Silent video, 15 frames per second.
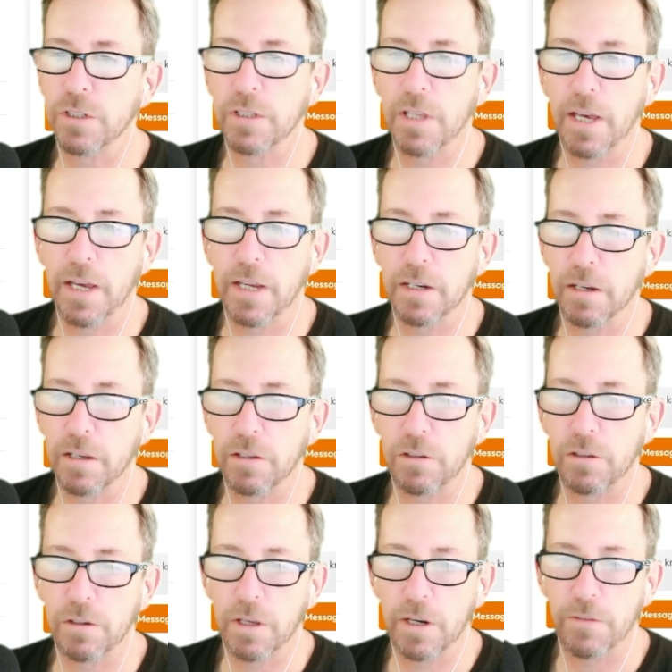is that
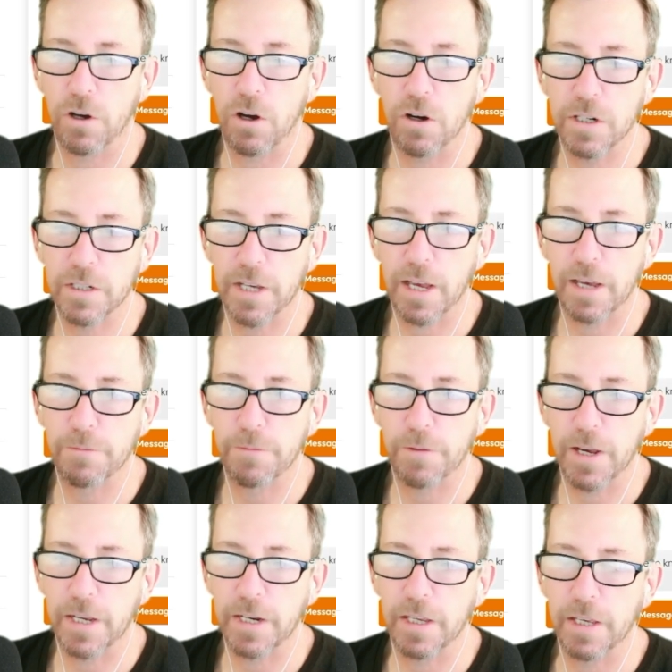you're going to have a hard time
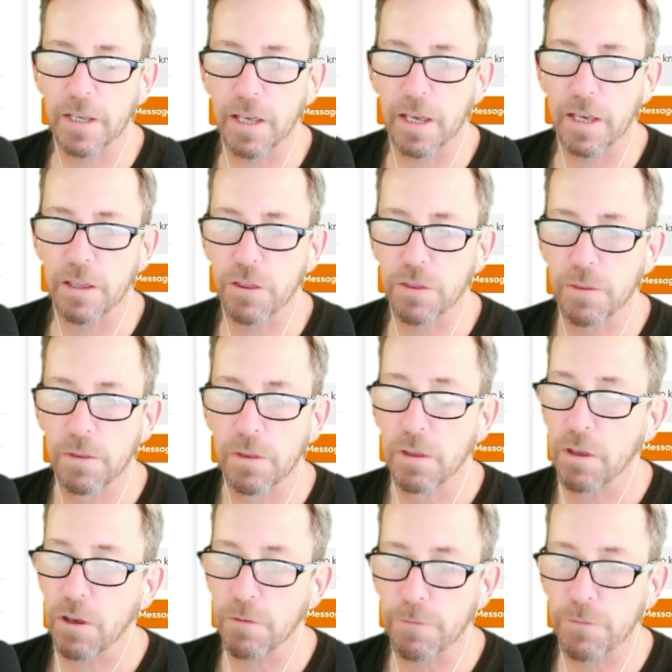finding a
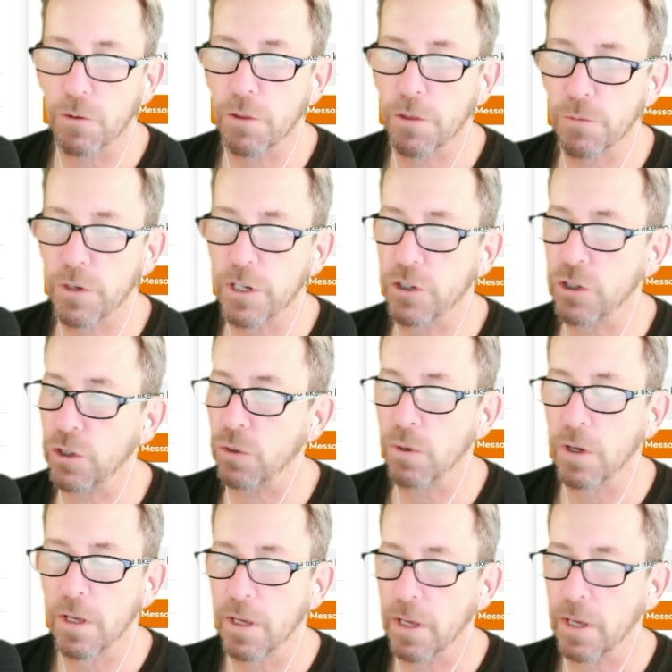full 3-2.